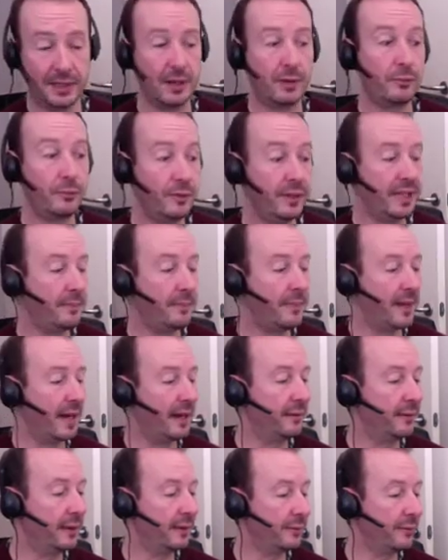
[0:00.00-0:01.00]
really
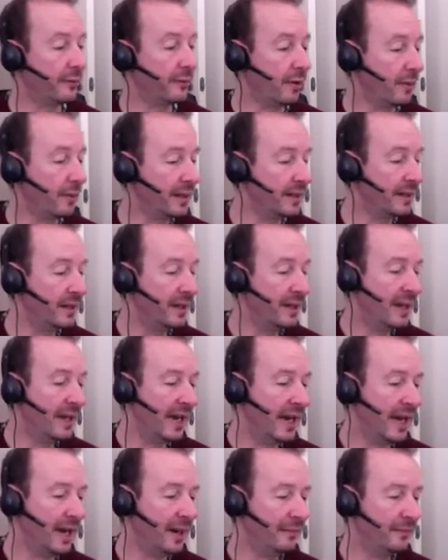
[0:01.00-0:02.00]
benefit from it.
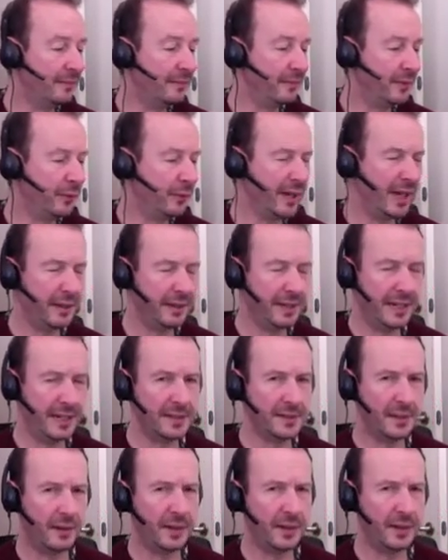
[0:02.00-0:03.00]
The reality
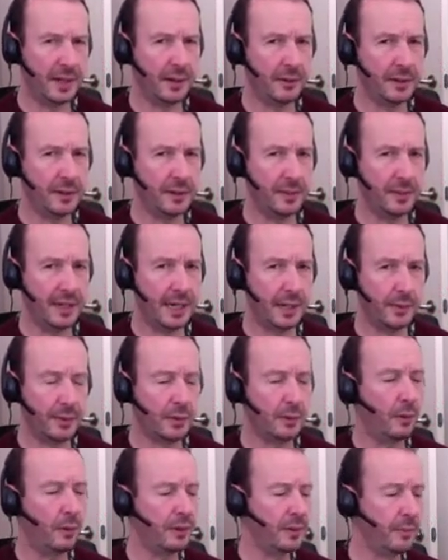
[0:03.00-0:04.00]
is, though, if you're going to plan to
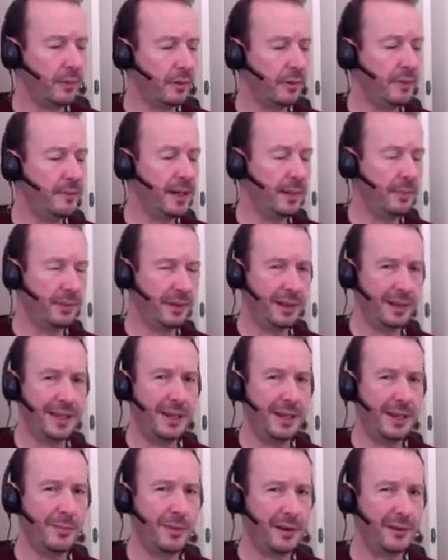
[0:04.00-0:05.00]
record, you probably better plug
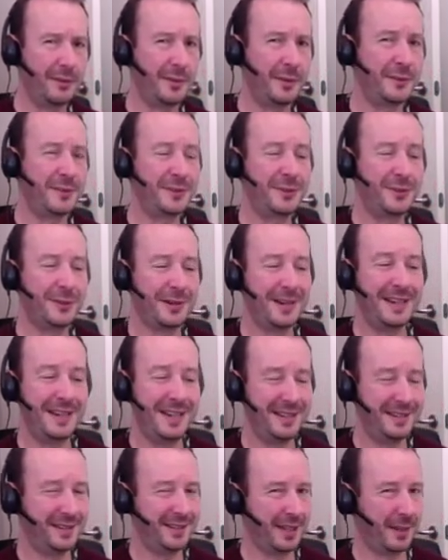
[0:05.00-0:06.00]
your microphone straight
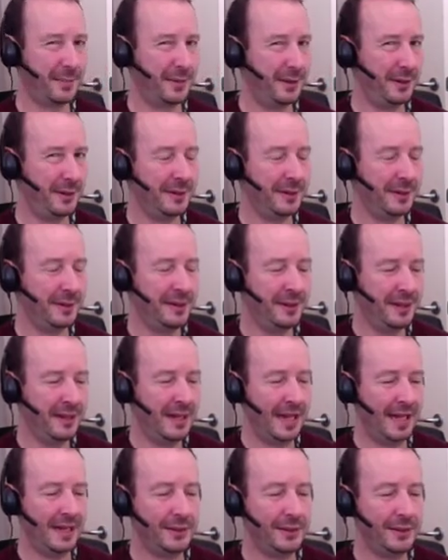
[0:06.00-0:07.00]
into the computer
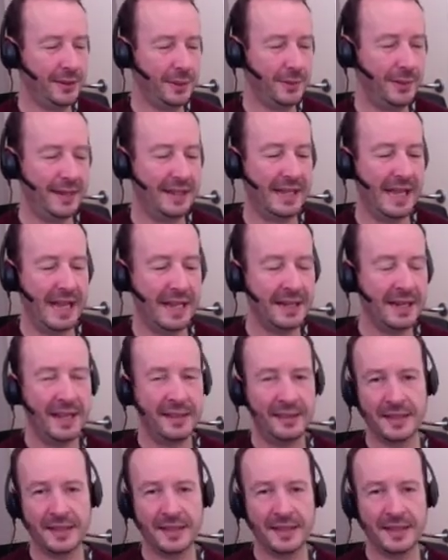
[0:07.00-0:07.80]
and doing that.